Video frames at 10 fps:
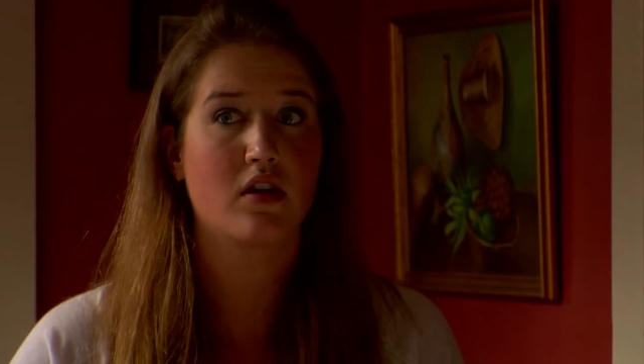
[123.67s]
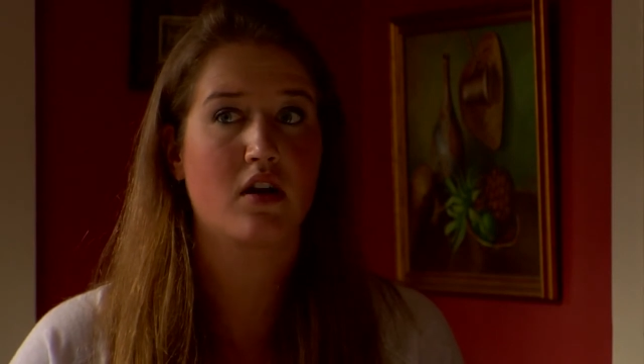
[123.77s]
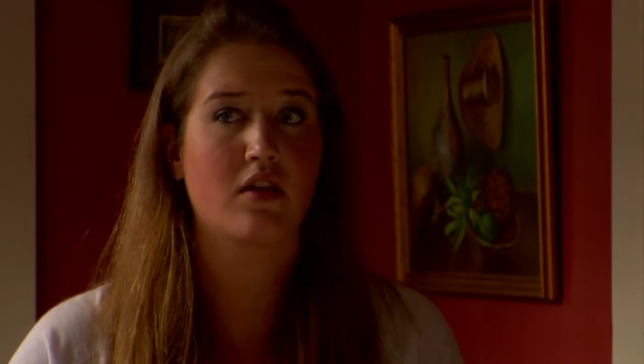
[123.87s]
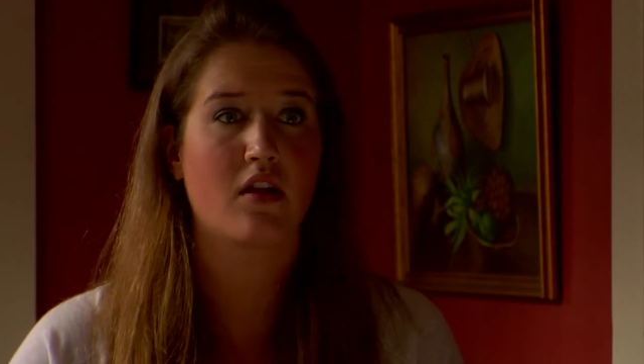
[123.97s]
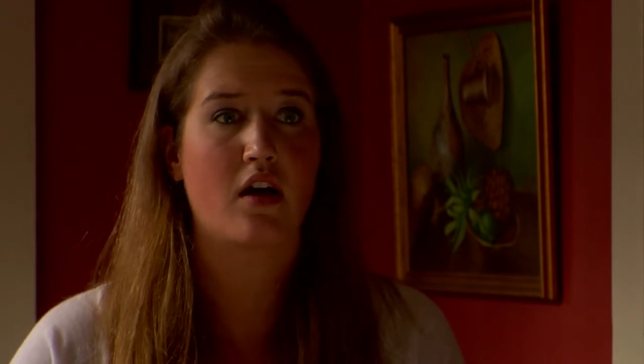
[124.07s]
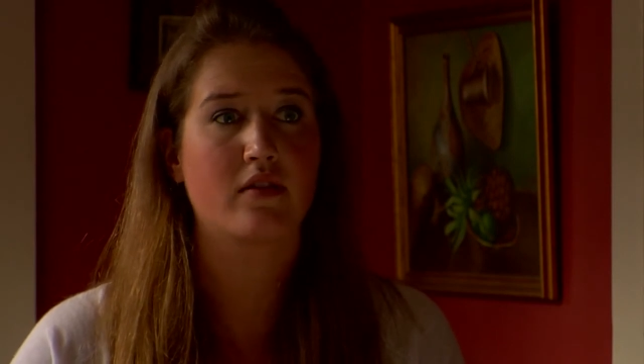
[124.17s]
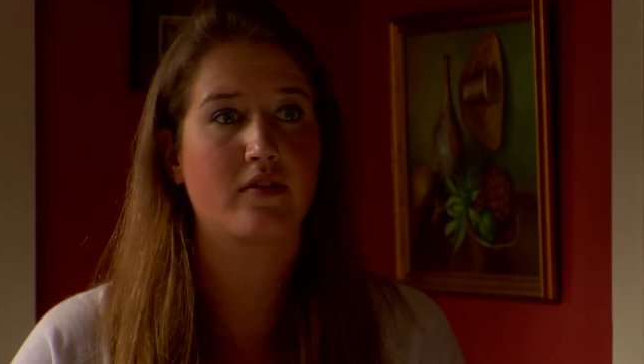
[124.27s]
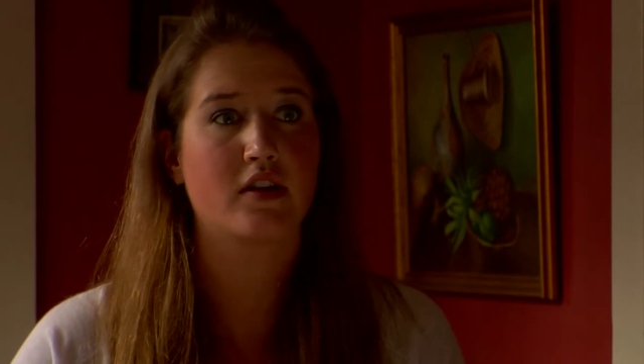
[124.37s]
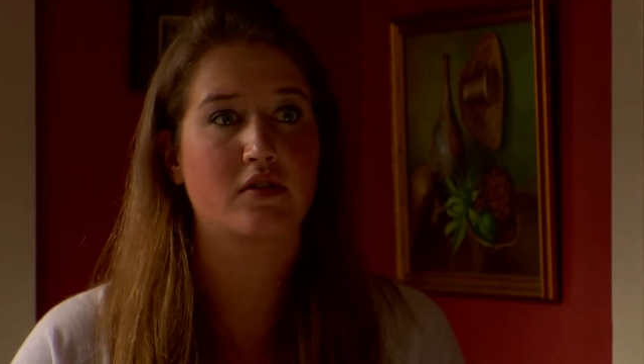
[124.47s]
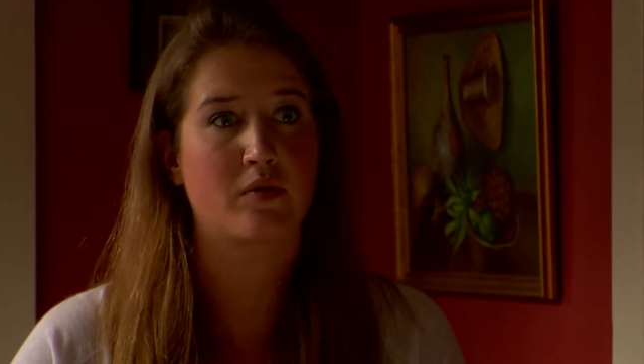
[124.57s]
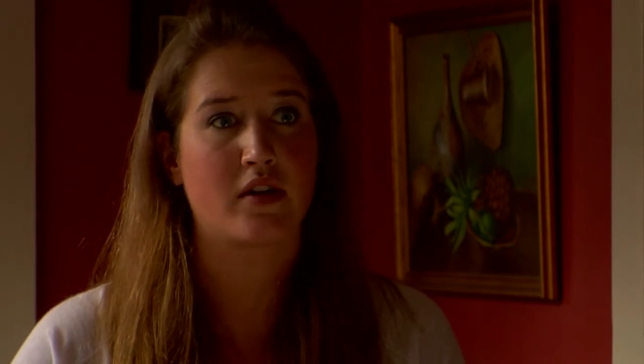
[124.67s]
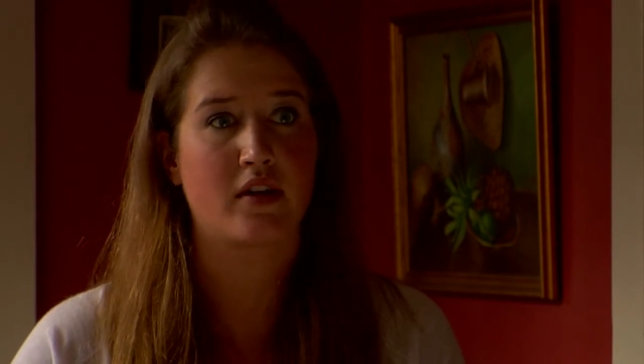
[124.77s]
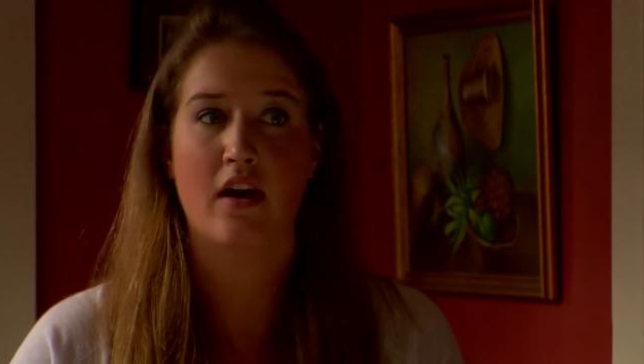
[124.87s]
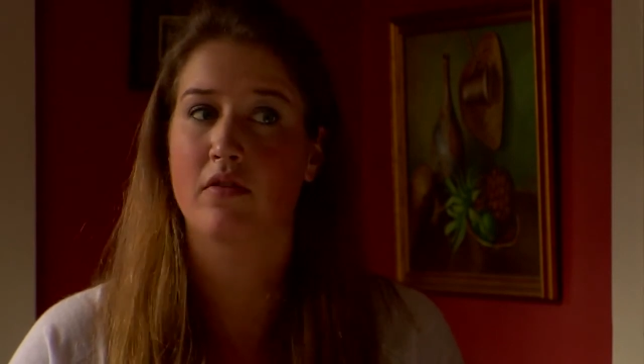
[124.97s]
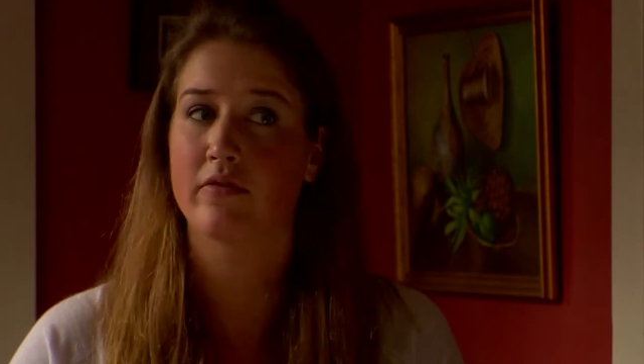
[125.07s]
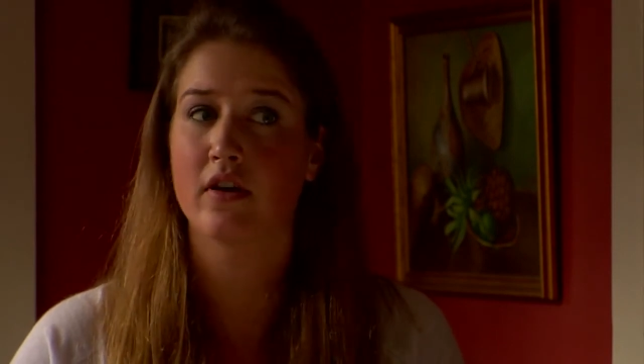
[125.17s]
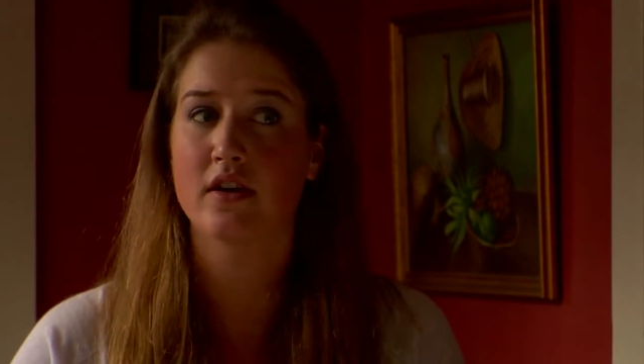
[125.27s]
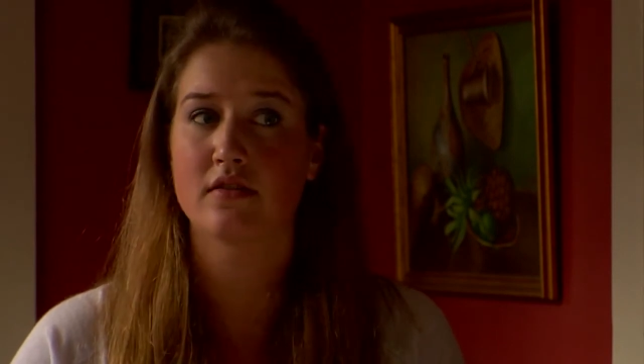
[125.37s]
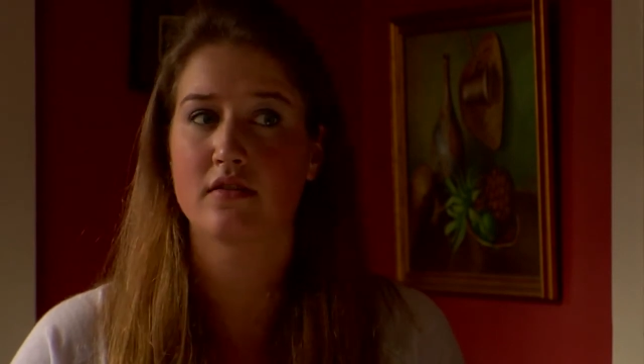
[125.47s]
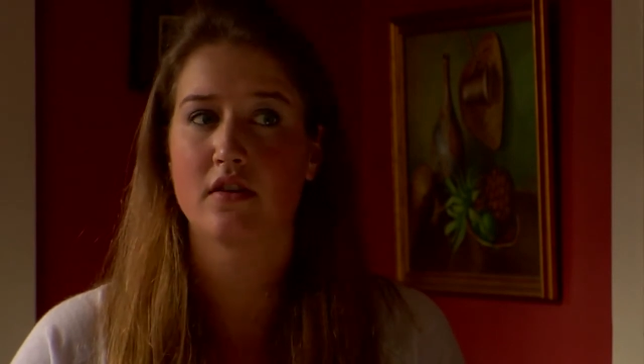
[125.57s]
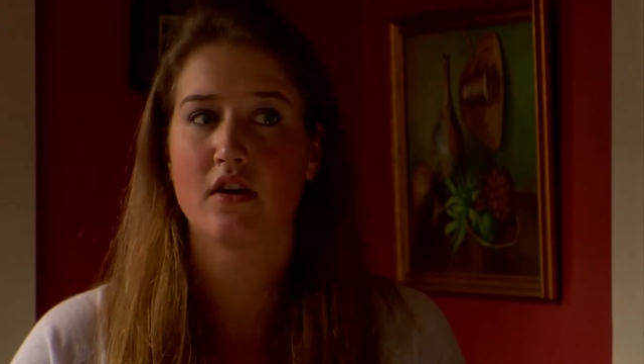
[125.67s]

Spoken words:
a lot of it is written out for us.